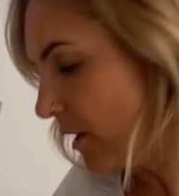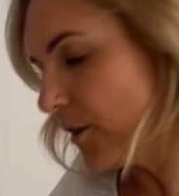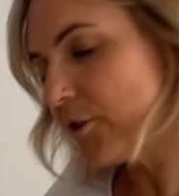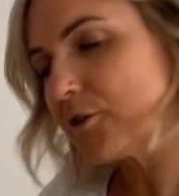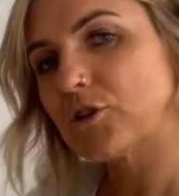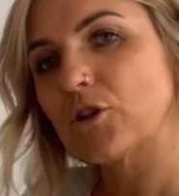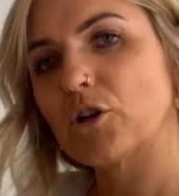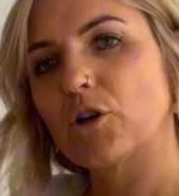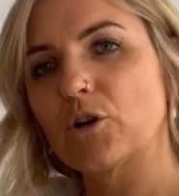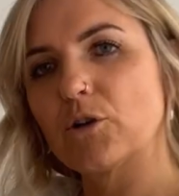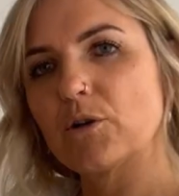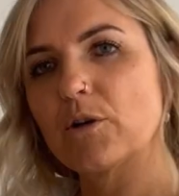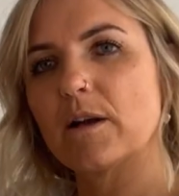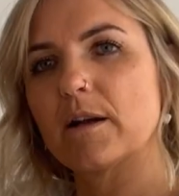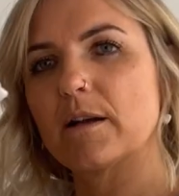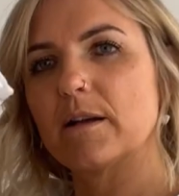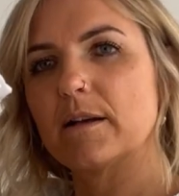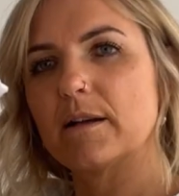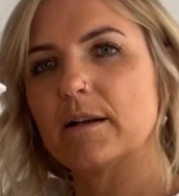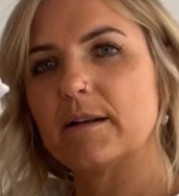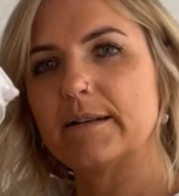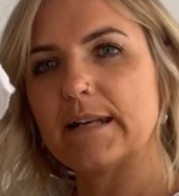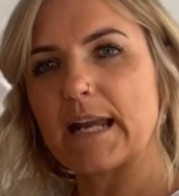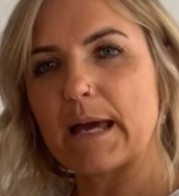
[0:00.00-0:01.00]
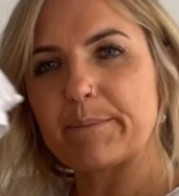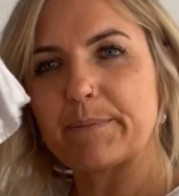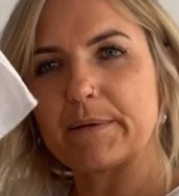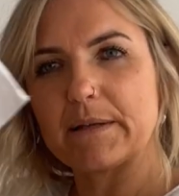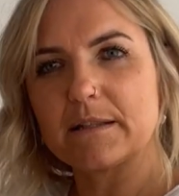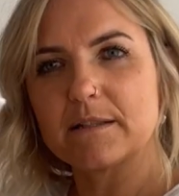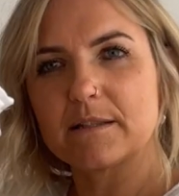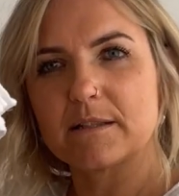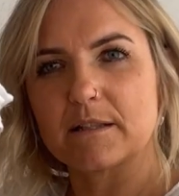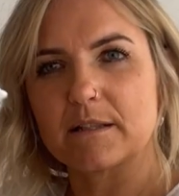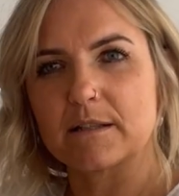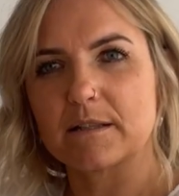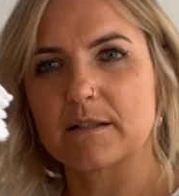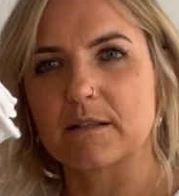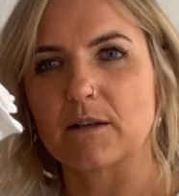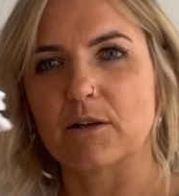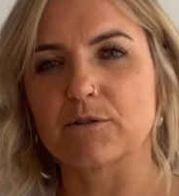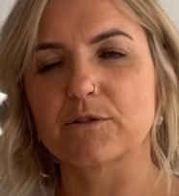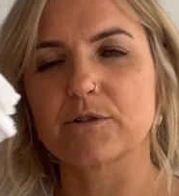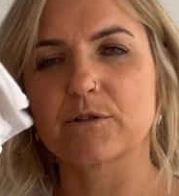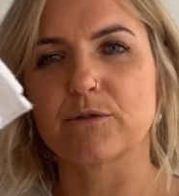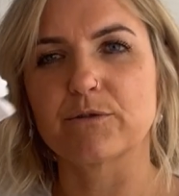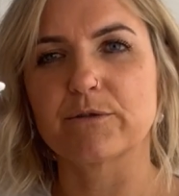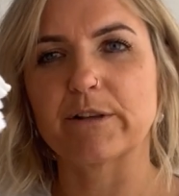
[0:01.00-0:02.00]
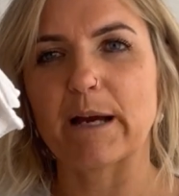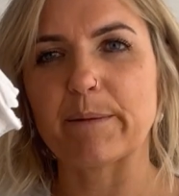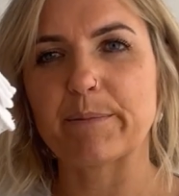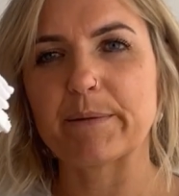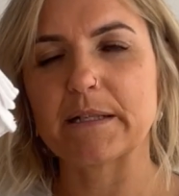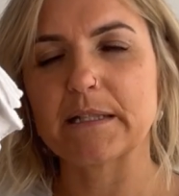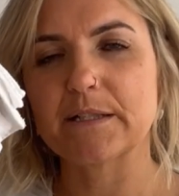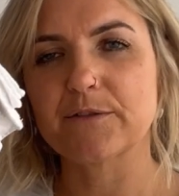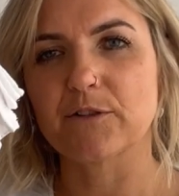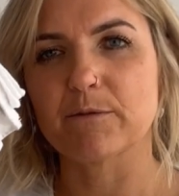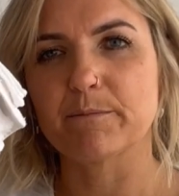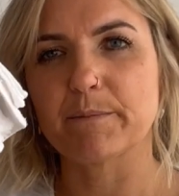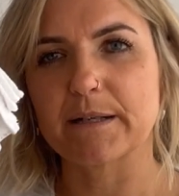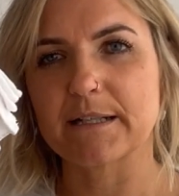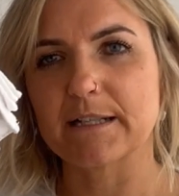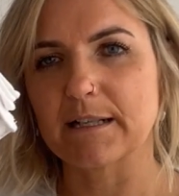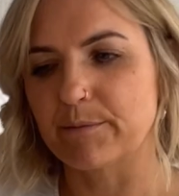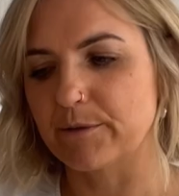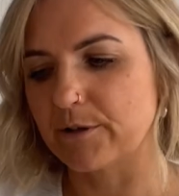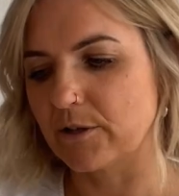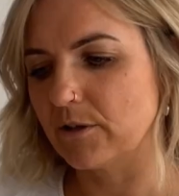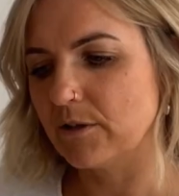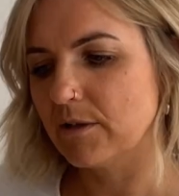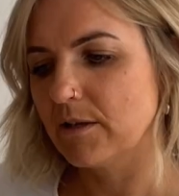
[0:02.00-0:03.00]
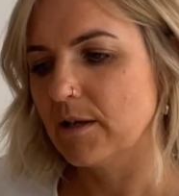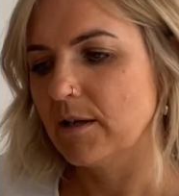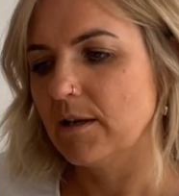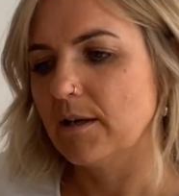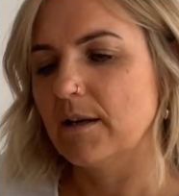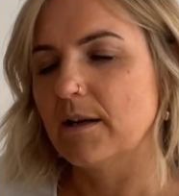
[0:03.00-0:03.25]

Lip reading: So nappies, just old school nappies from Big W.